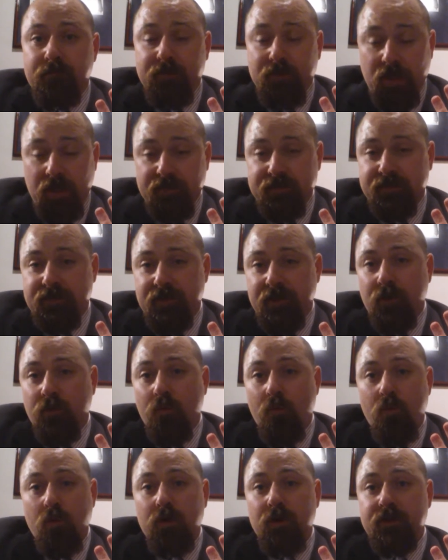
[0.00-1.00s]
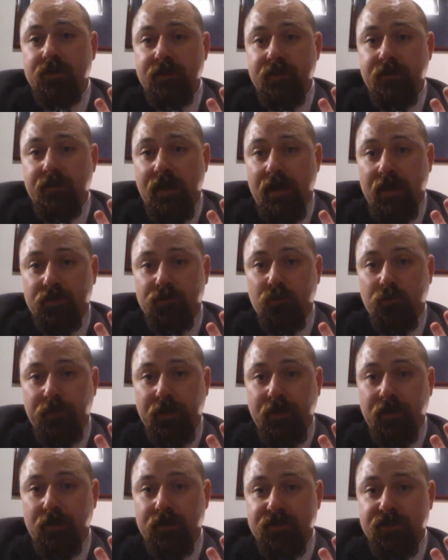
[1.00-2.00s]
custody awarded to the natural
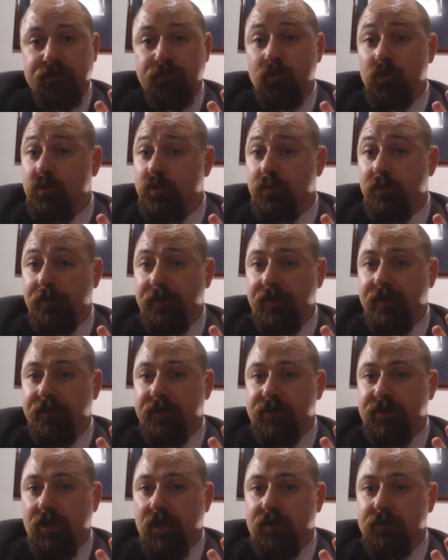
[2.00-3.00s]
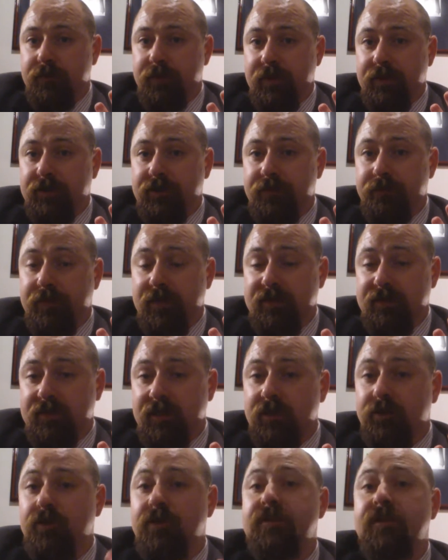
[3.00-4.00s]
parents is presumed to be in the child's best
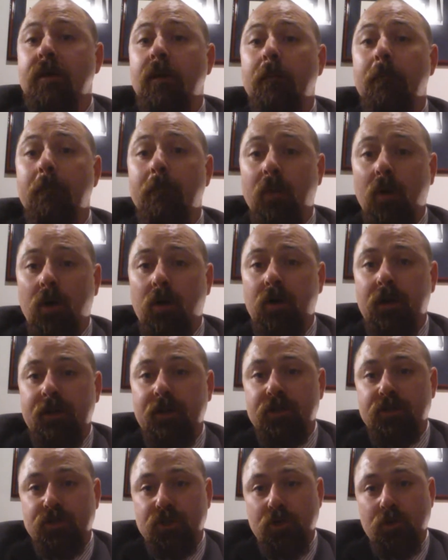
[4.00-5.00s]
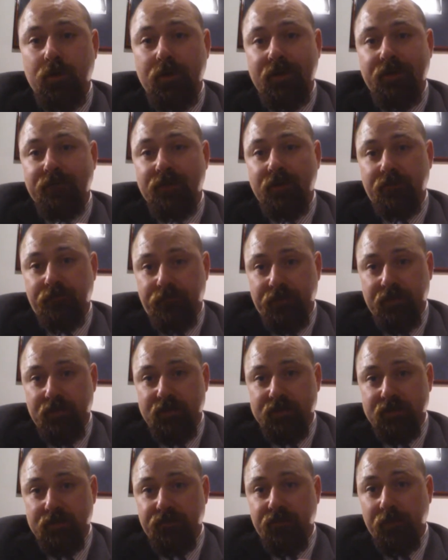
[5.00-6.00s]
interest, barring a showing of
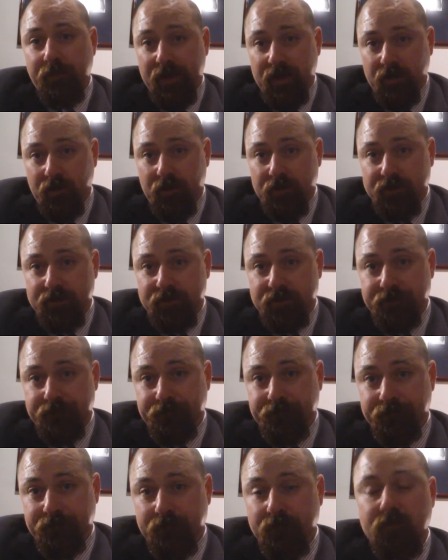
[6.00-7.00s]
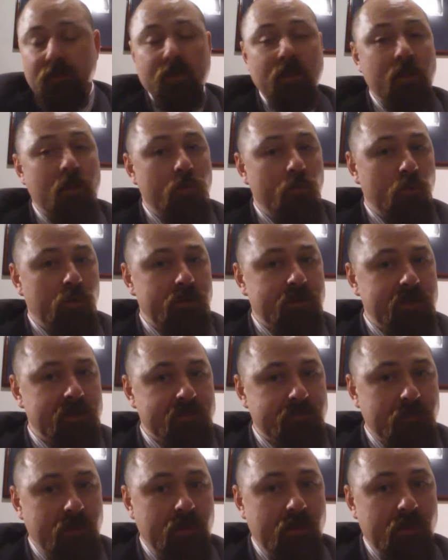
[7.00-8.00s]
unfitness of the parents. What
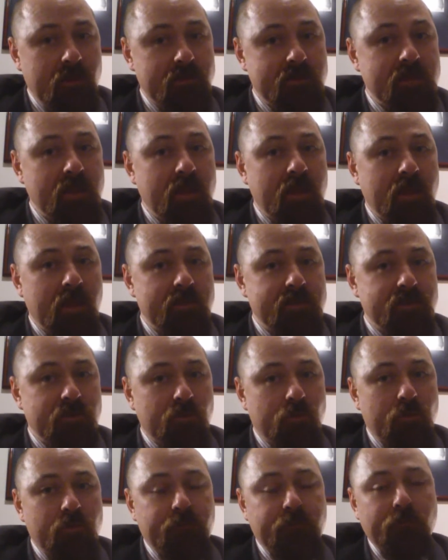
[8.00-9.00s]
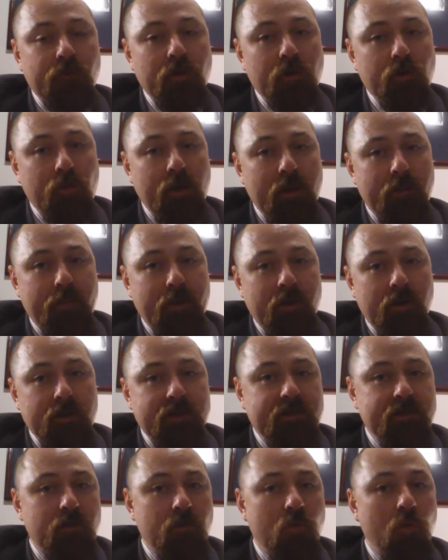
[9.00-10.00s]
this means is in order for a
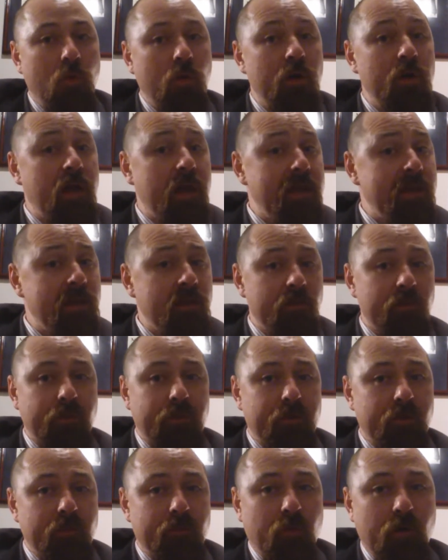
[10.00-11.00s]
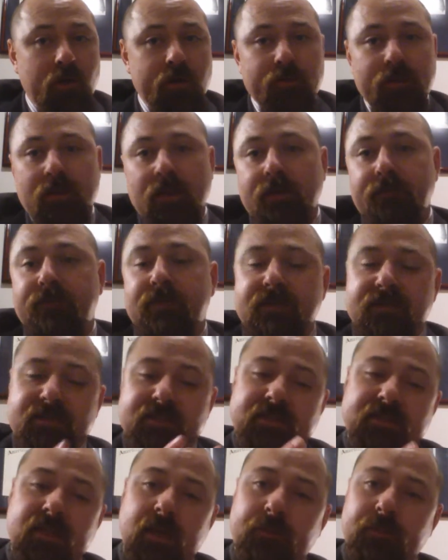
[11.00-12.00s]
grandparent or any other third-party relative to
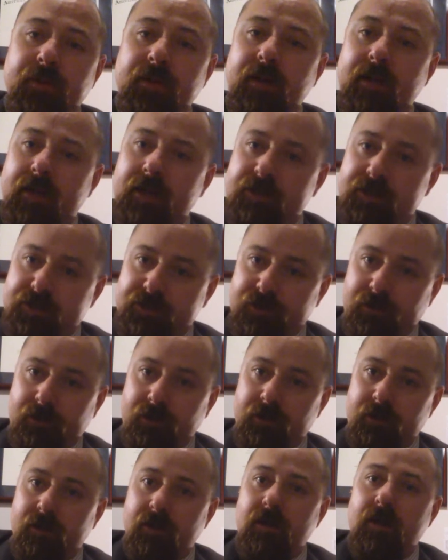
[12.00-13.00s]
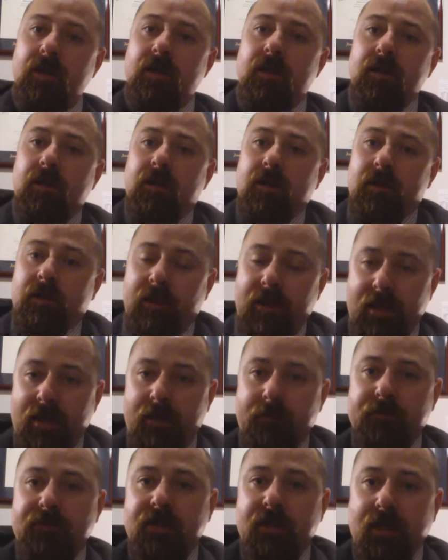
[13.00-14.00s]
step in and assert
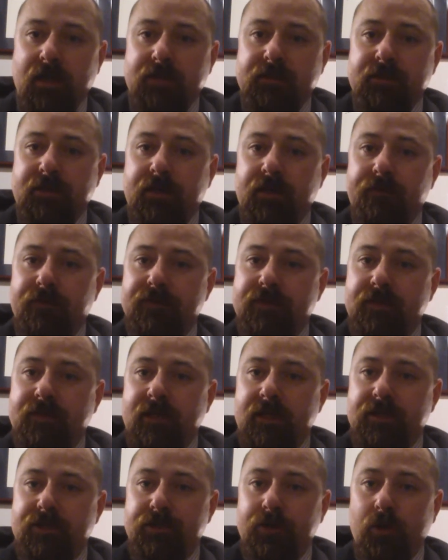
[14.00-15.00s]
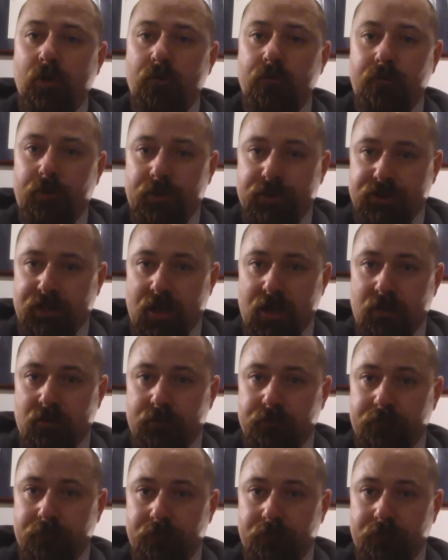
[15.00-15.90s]
claim to custody or visitation over a child,